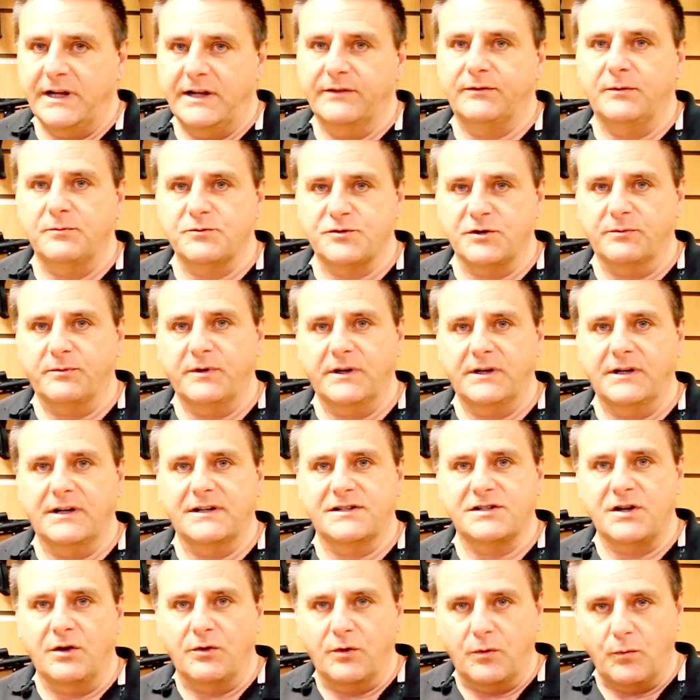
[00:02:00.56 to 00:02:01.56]
and give them something
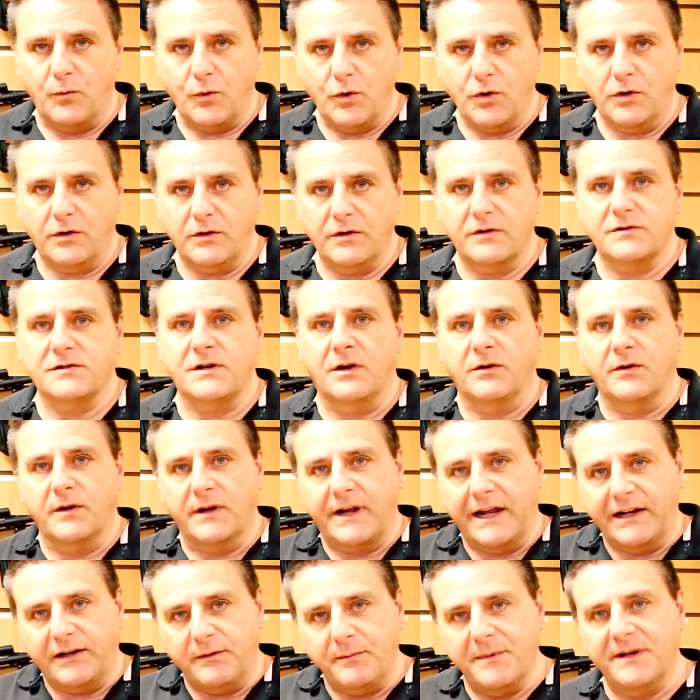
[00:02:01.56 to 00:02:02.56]
that's going to work. It's going
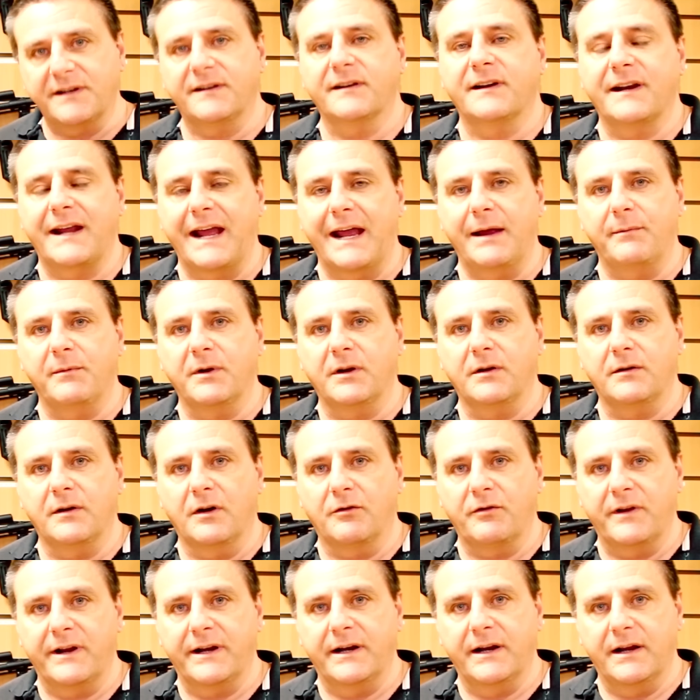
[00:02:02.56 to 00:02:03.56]
to get them into the gaming
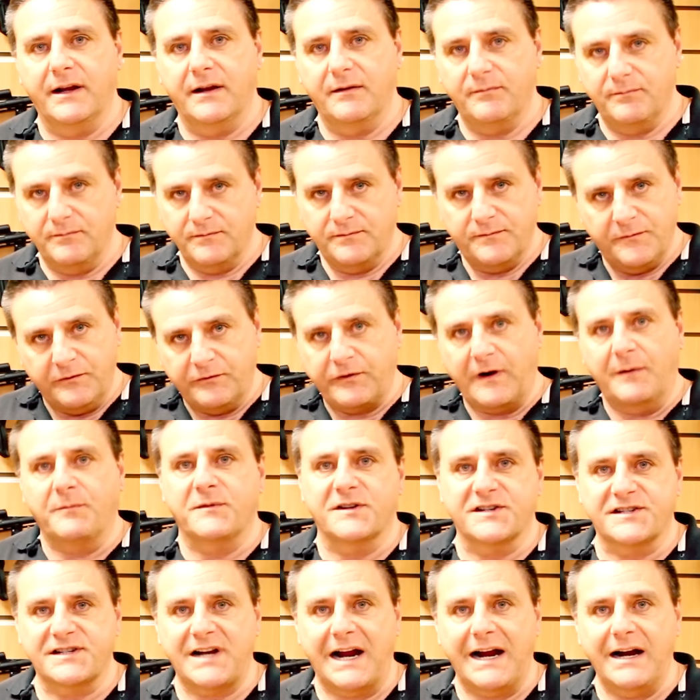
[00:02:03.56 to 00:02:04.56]
arena from
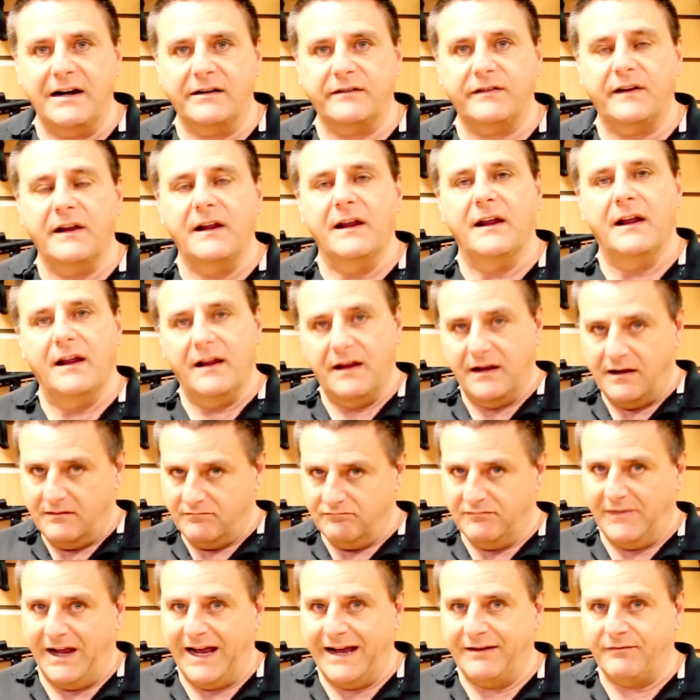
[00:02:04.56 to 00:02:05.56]
the start.
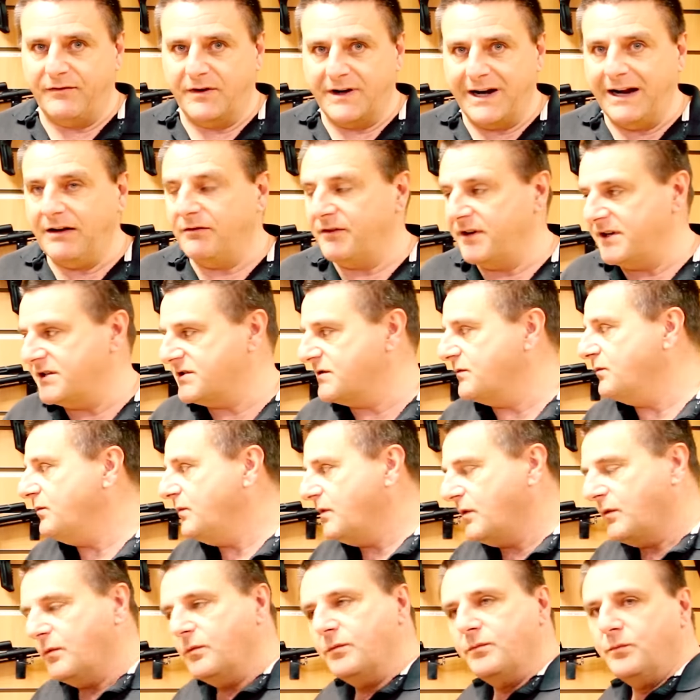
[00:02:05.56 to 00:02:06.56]
And for that reason,
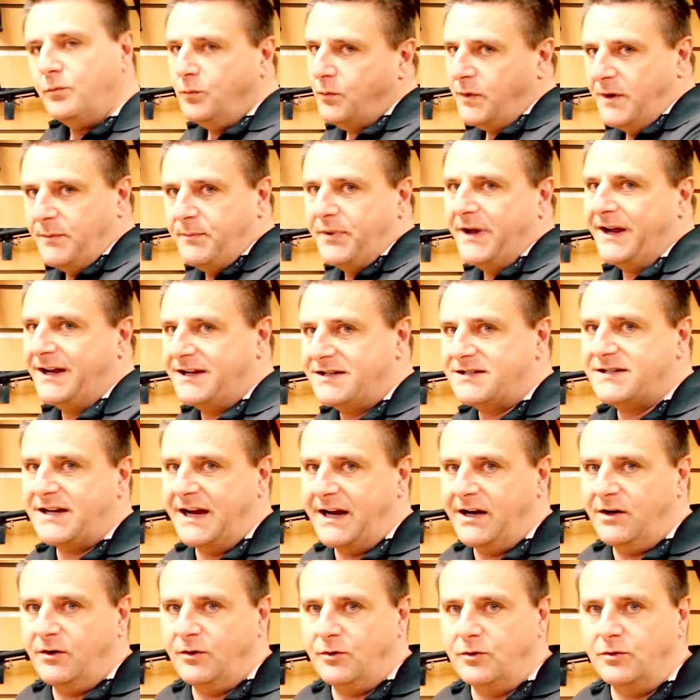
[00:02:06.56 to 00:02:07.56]
we pick
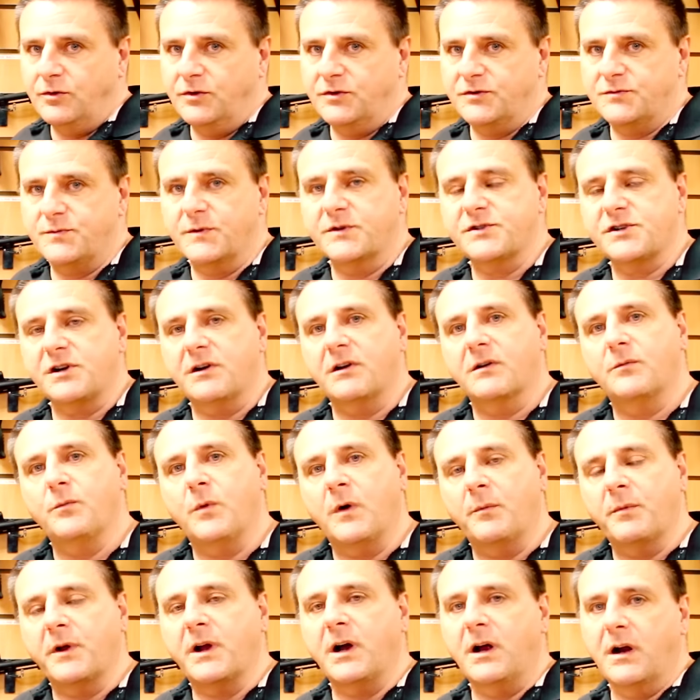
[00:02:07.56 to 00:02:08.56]
certain guns, which are
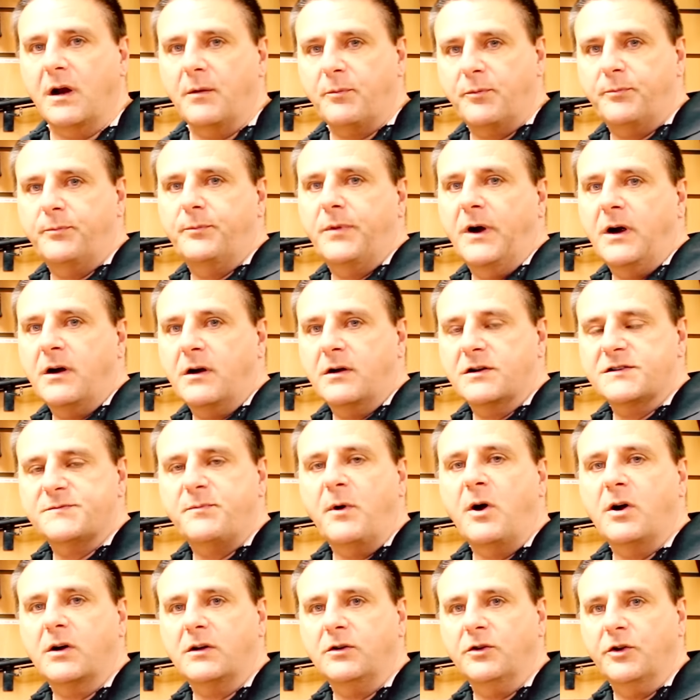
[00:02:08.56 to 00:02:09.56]
what we call our, our
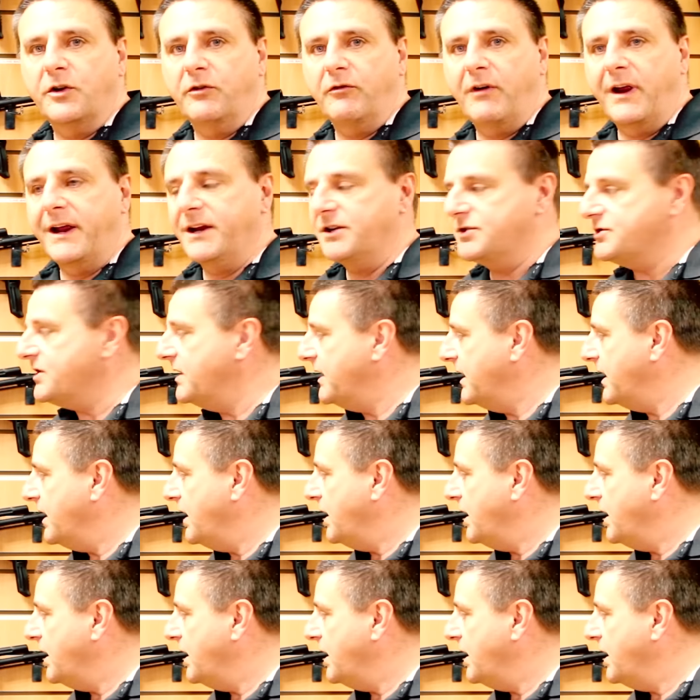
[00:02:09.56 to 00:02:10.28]
Sparkline range.